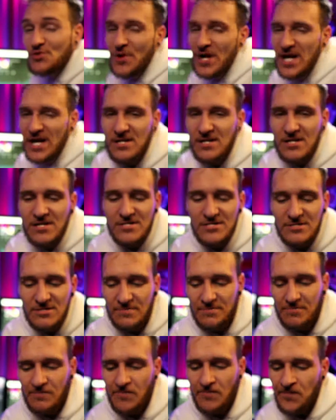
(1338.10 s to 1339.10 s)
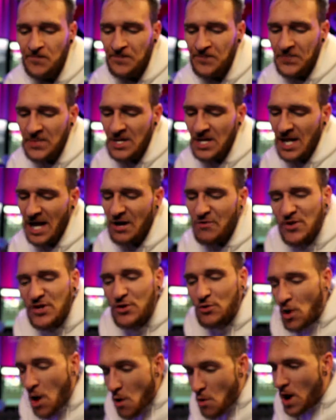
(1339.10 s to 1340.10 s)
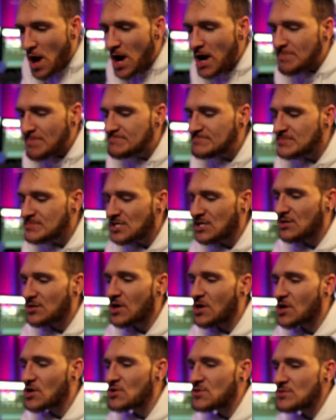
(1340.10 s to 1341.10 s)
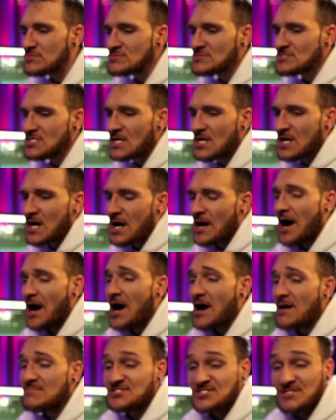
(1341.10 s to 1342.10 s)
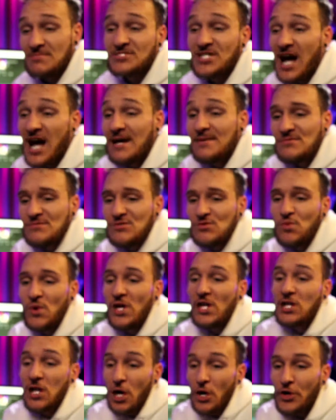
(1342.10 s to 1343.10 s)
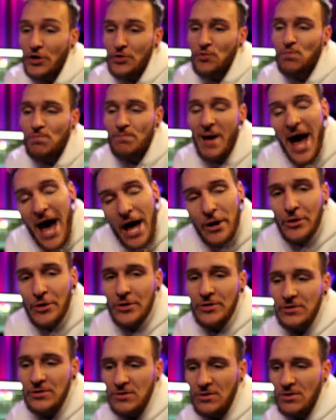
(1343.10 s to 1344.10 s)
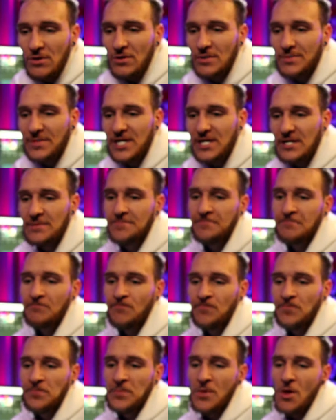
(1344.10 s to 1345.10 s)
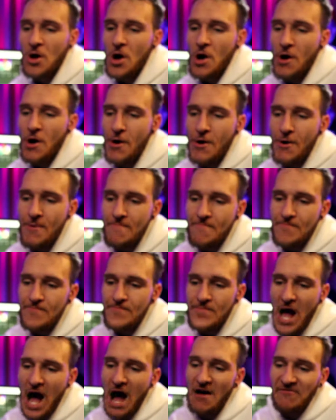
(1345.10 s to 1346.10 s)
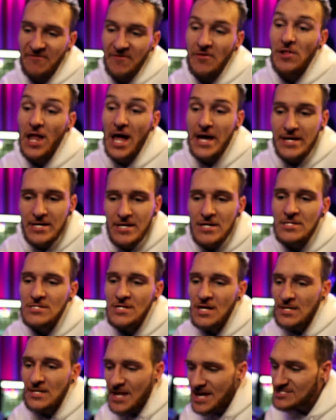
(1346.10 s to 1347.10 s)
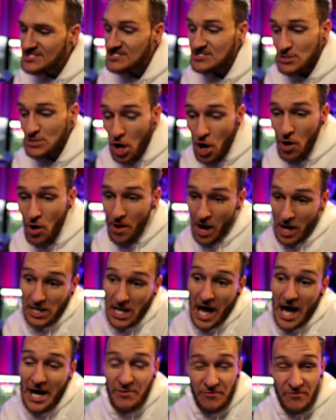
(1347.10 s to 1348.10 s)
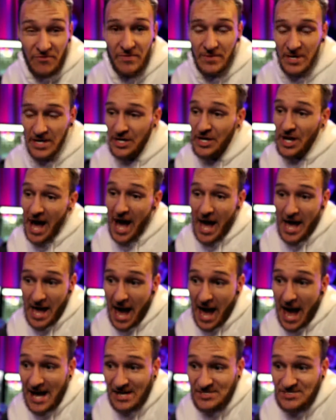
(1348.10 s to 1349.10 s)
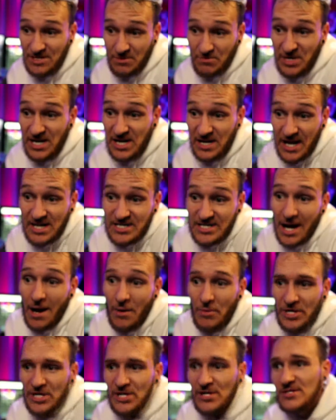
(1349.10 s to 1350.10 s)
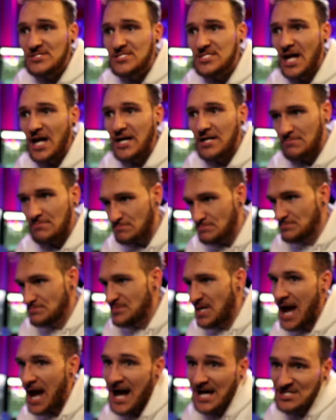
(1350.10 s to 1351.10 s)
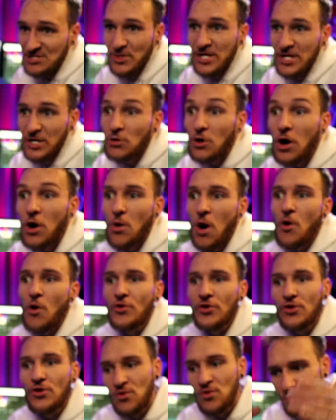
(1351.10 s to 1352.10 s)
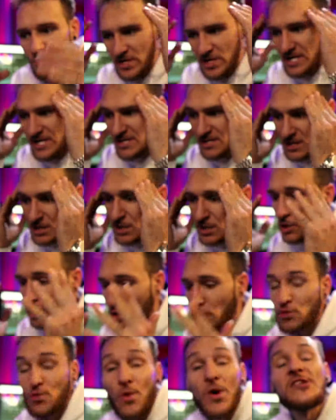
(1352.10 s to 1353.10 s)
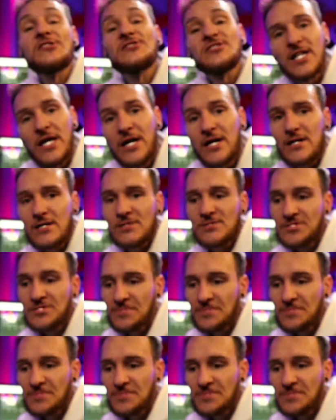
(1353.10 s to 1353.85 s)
it is. Like, we grow up, you know. Sometimes we learn better. You know what I mean? I feel like that's a lot of it as to be. That's how it is. Like, as we grow older, we learn worse things.